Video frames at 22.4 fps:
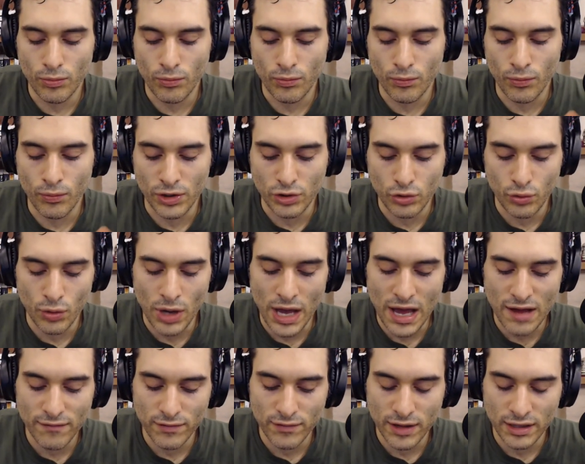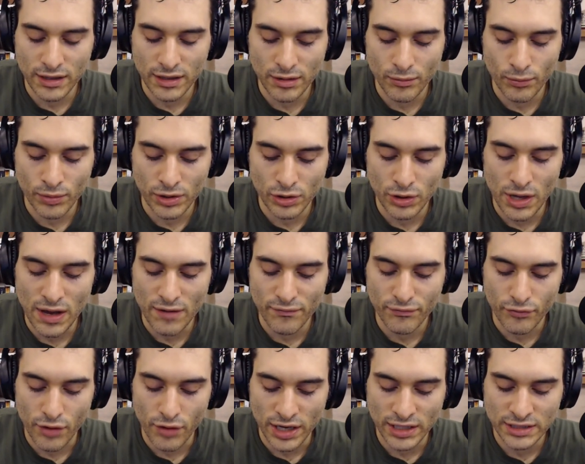when you have like when you
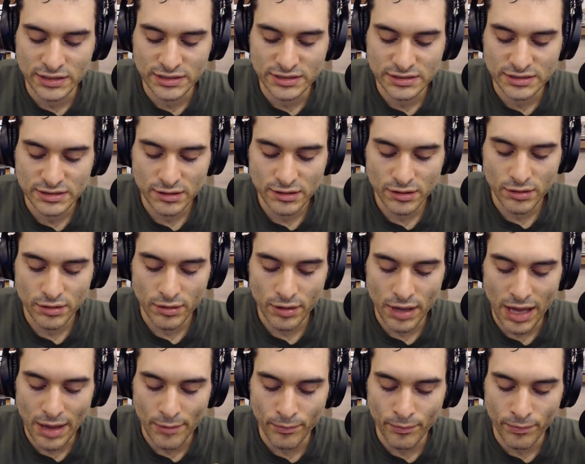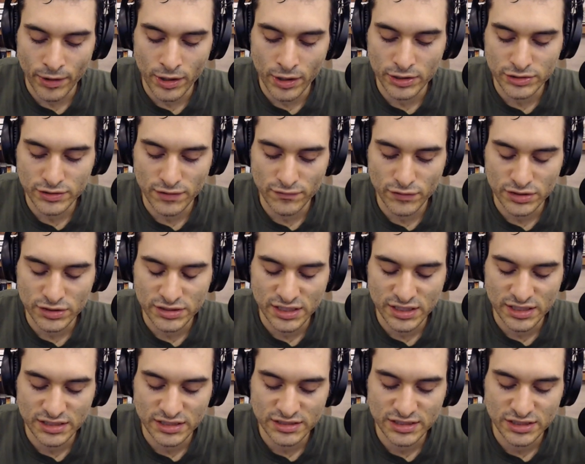have rights because of your
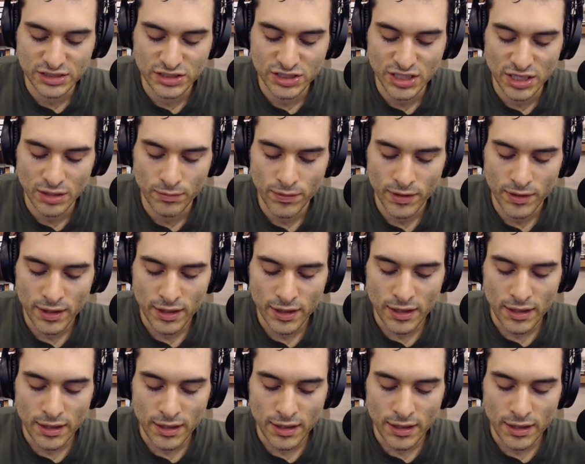citizenship